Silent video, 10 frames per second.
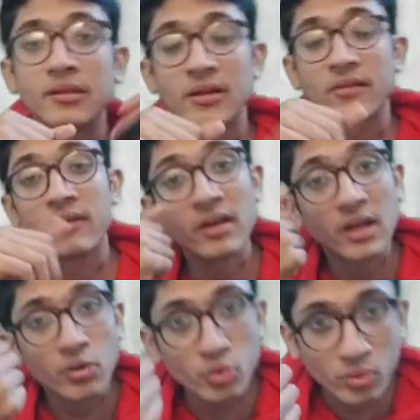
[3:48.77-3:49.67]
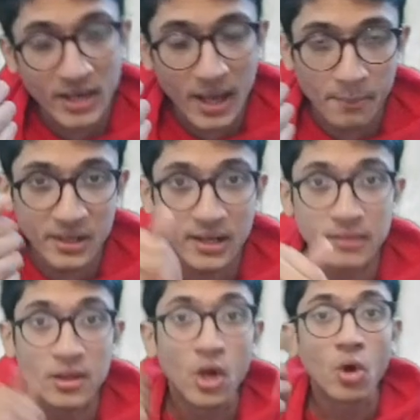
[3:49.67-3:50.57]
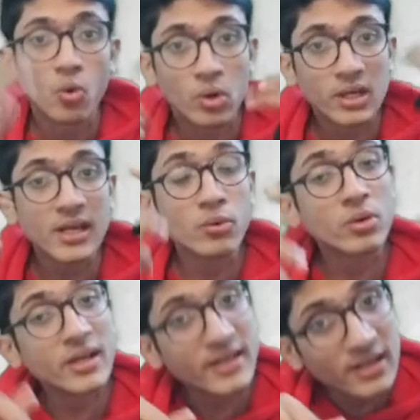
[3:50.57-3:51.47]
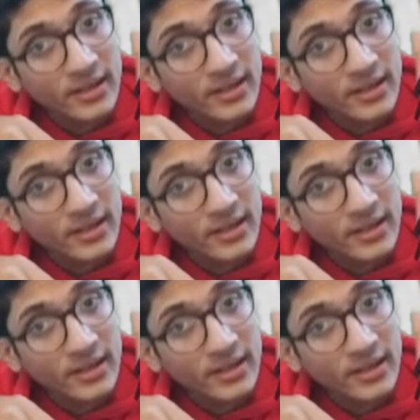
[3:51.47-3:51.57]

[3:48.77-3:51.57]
We will allow you to capitalize only and only till